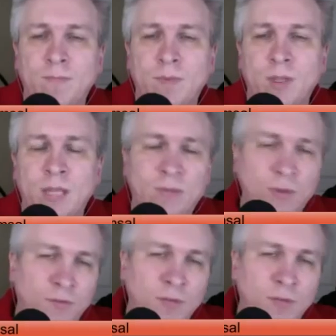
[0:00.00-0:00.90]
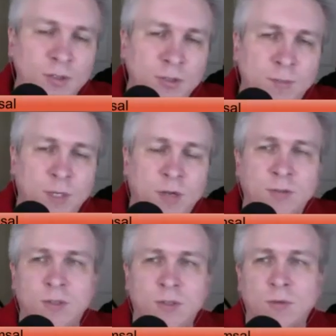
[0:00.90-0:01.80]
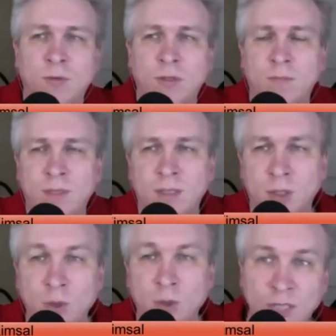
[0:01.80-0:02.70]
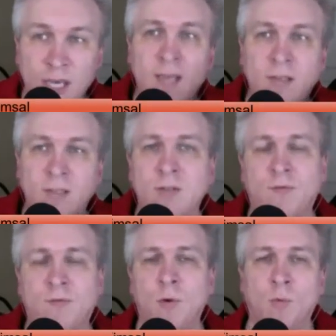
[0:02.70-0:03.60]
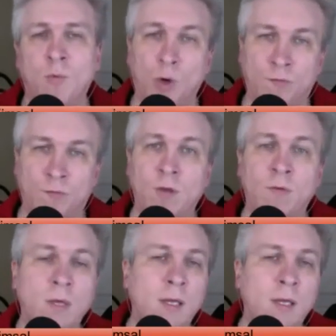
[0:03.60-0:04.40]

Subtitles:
level of features, but also the use cases for workflow.